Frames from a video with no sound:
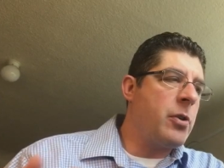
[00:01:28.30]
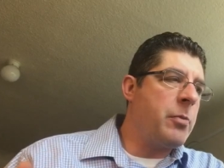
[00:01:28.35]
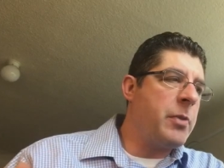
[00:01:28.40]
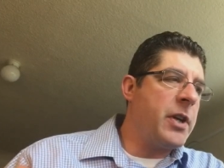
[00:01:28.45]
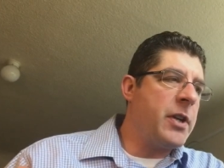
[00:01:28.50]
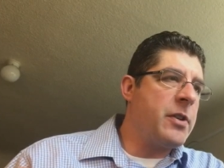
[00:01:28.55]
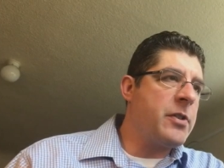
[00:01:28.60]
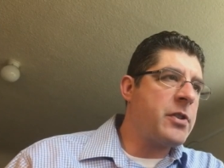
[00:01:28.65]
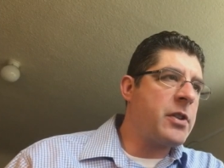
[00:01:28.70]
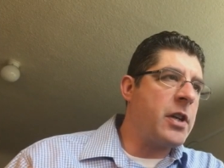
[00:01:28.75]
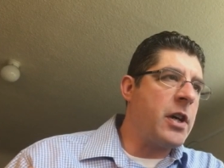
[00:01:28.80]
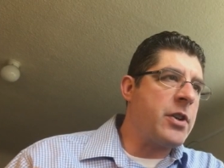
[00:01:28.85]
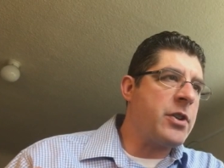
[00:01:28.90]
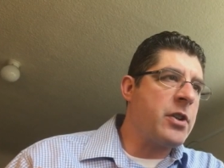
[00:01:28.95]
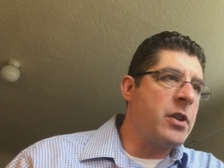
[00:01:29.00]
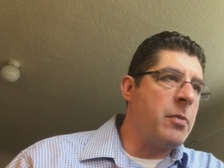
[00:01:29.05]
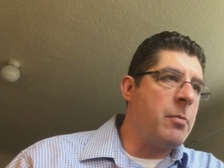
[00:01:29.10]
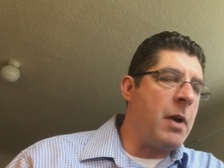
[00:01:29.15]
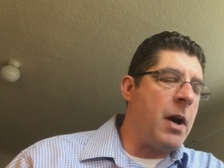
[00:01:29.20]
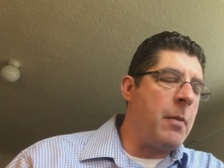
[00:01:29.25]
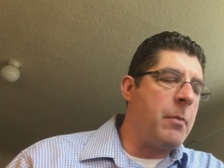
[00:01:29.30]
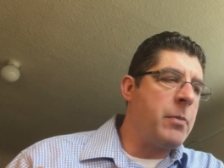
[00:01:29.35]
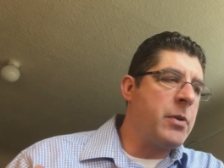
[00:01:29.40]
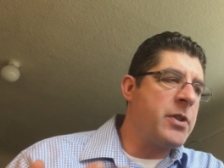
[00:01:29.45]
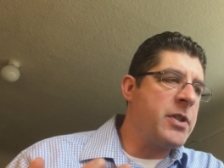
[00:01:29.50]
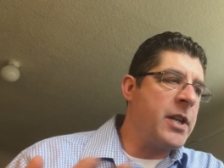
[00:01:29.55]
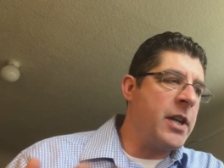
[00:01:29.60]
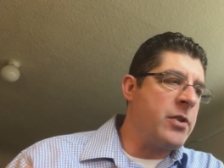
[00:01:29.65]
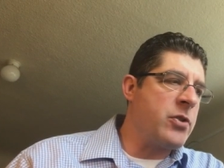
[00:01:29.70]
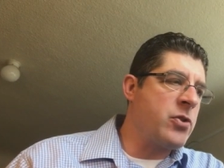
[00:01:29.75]
be a discussion about
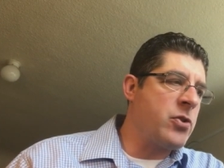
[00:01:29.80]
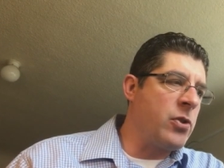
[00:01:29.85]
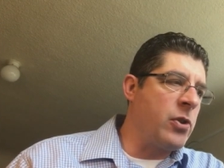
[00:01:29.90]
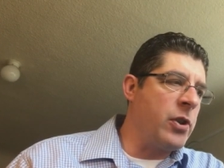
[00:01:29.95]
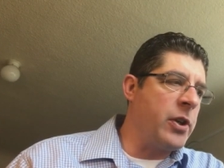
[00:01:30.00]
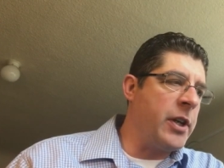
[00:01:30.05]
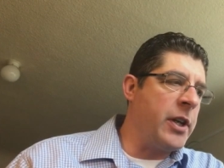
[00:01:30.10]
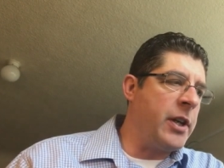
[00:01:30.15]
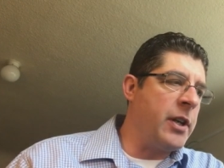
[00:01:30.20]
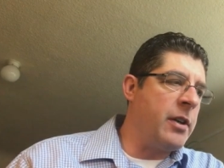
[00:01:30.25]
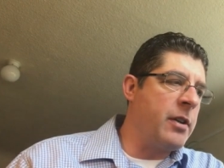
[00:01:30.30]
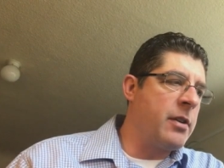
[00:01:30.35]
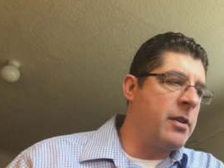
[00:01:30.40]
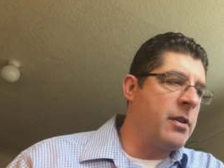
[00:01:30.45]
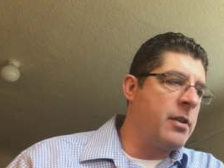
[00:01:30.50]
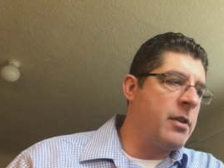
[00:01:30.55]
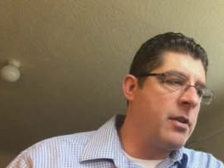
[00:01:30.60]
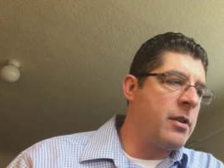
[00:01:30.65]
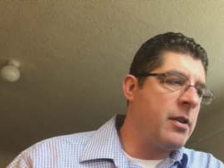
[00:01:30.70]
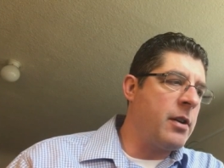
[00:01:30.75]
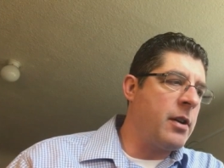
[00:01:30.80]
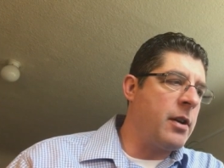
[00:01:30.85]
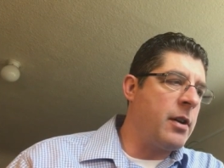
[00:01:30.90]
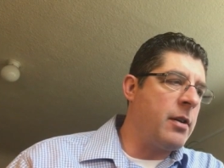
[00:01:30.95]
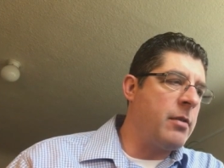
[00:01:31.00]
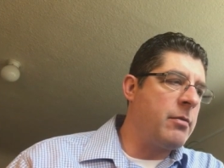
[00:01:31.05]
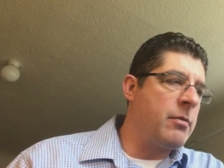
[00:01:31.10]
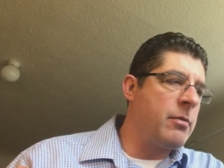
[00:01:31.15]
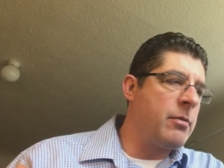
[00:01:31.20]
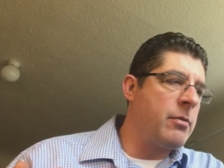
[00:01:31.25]
potentially? Uh,
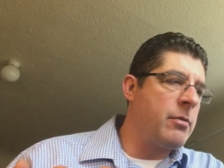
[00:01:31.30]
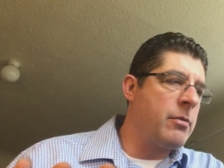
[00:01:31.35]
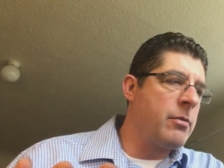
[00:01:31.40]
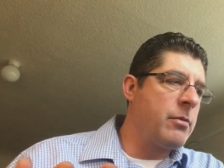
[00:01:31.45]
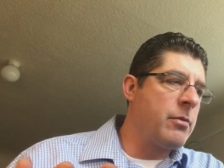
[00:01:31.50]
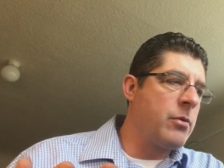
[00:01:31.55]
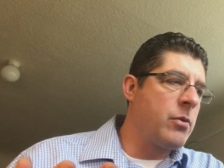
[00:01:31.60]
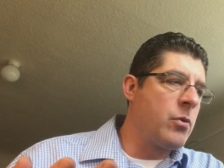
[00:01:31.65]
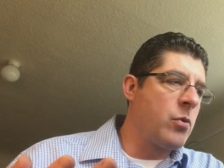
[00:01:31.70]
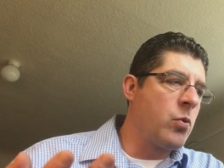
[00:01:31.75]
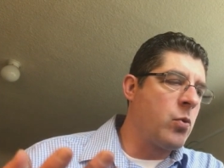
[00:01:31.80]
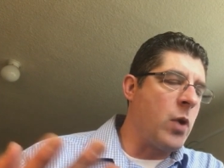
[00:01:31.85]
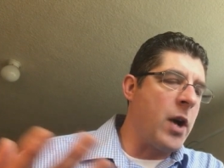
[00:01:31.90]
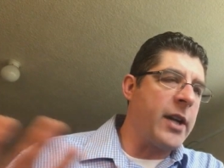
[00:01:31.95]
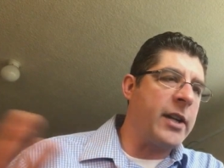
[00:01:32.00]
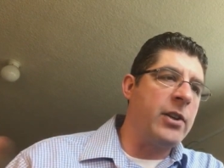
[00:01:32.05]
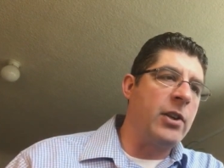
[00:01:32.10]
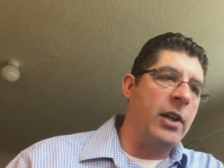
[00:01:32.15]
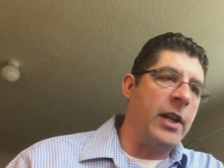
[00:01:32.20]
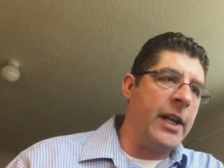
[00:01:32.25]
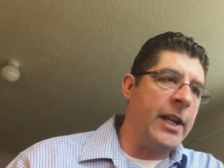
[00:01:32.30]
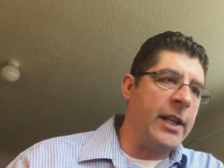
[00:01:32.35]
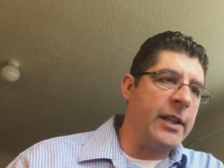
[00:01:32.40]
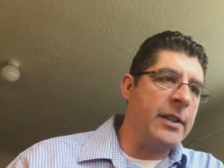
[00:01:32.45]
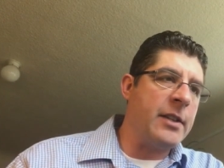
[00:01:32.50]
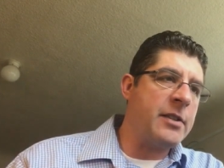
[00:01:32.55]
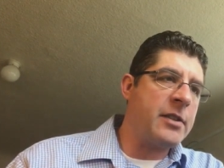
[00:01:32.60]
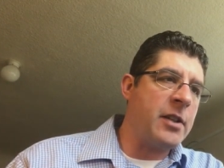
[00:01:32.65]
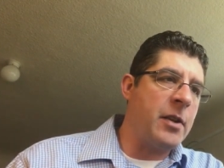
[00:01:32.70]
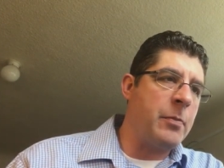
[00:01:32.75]
regulating
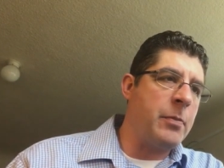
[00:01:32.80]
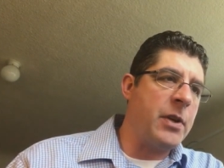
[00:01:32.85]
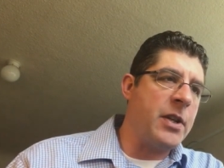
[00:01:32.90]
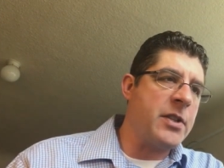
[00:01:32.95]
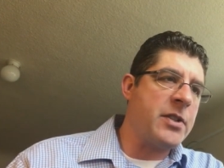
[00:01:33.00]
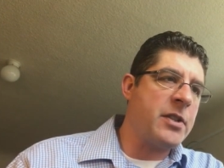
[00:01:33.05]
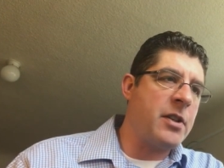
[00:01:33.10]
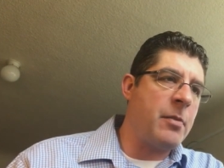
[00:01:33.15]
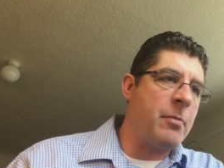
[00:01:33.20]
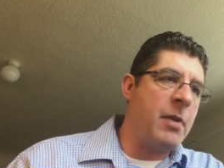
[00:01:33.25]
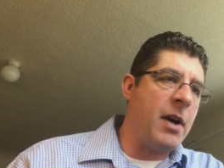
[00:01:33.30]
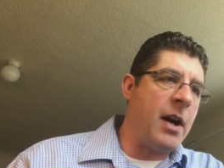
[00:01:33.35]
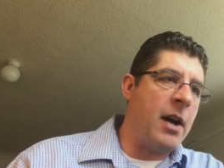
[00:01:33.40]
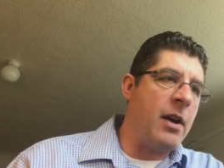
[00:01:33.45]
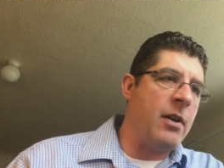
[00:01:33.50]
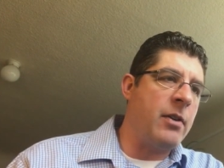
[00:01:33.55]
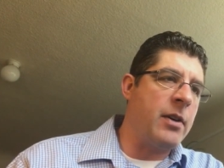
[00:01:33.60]
these companies somehow